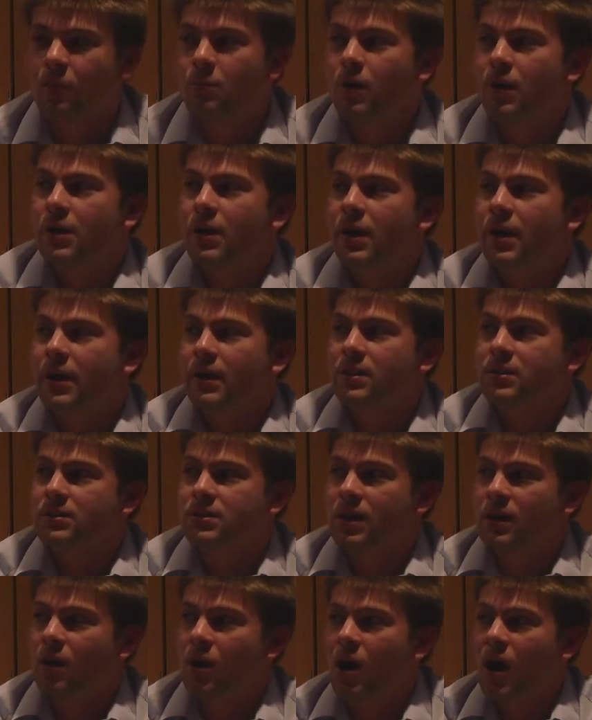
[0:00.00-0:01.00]
on Monday and
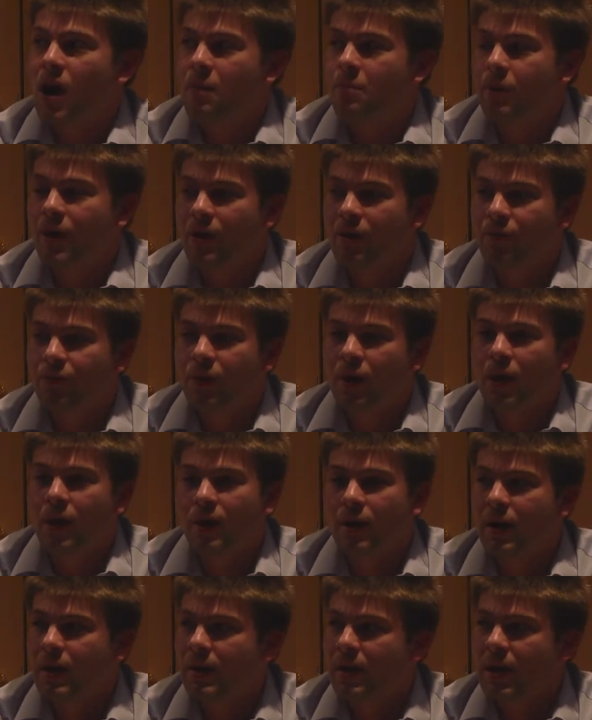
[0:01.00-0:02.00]
said, all right, by the
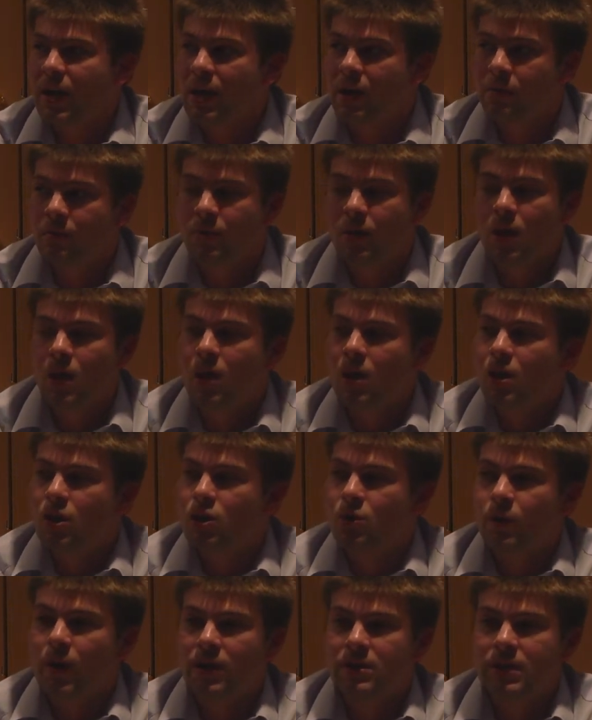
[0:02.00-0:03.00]
Friday night game,
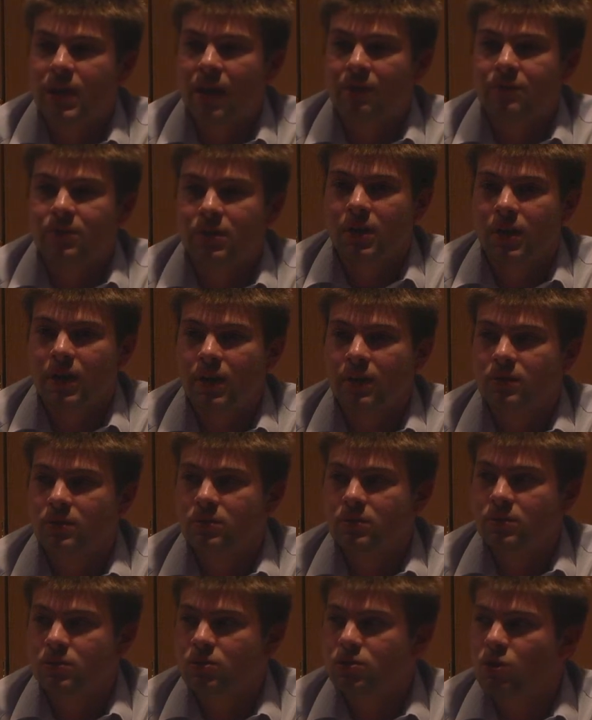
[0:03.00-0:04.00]
you guys have get
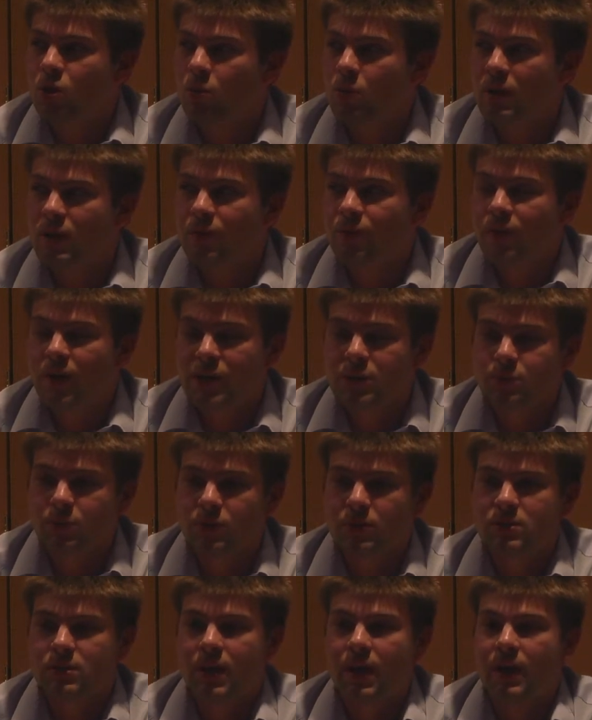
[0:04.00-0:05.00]
so many
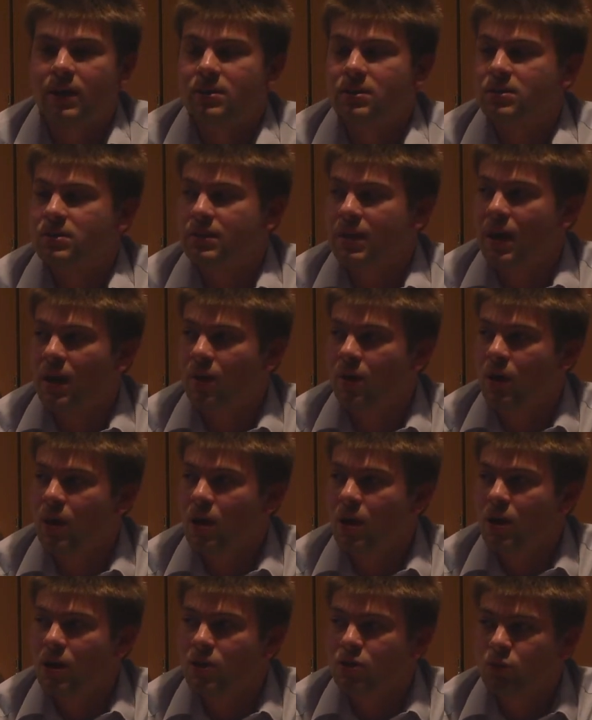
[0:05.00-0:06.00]
Facebook statuses
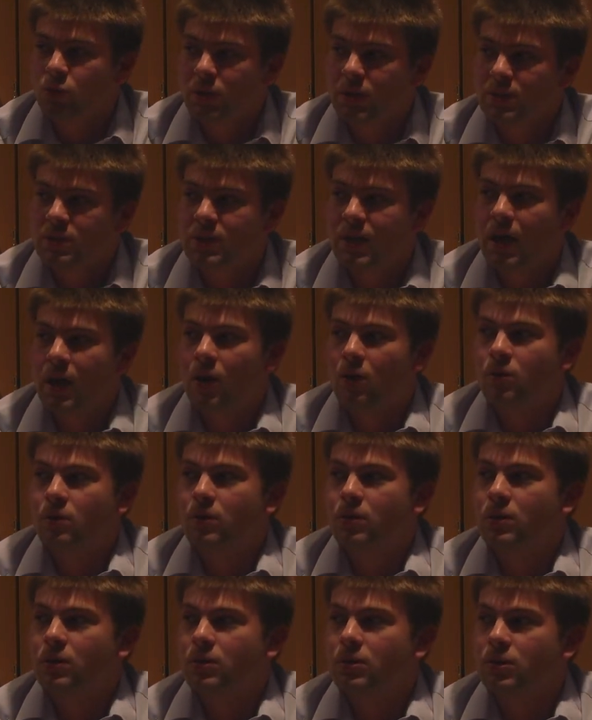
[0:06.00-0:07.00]
out, tweets
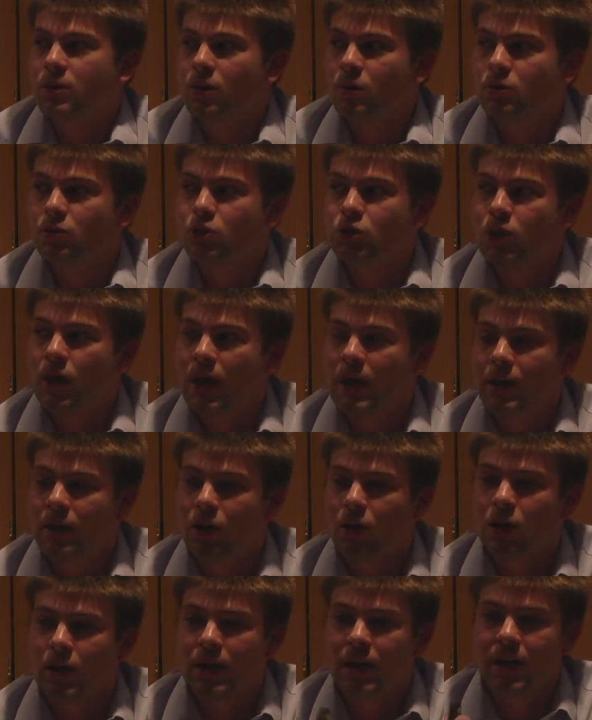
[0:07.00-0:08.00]
out, you know, try
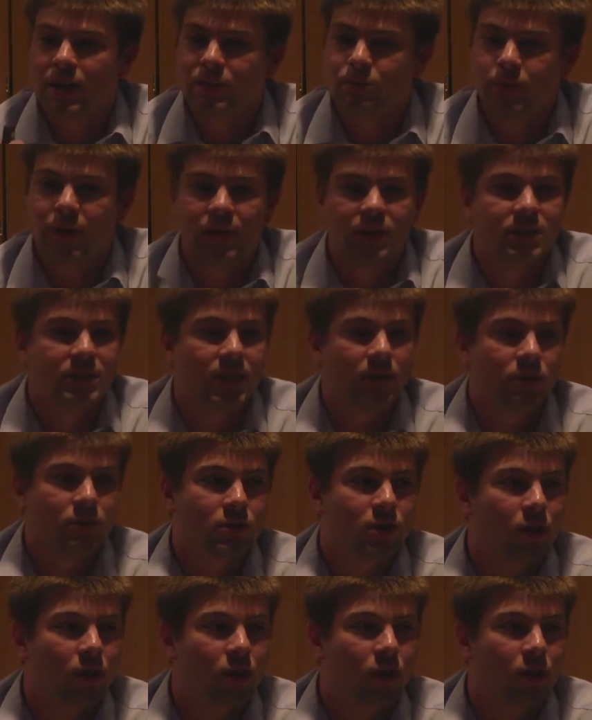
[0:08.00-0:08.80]
to get as many sales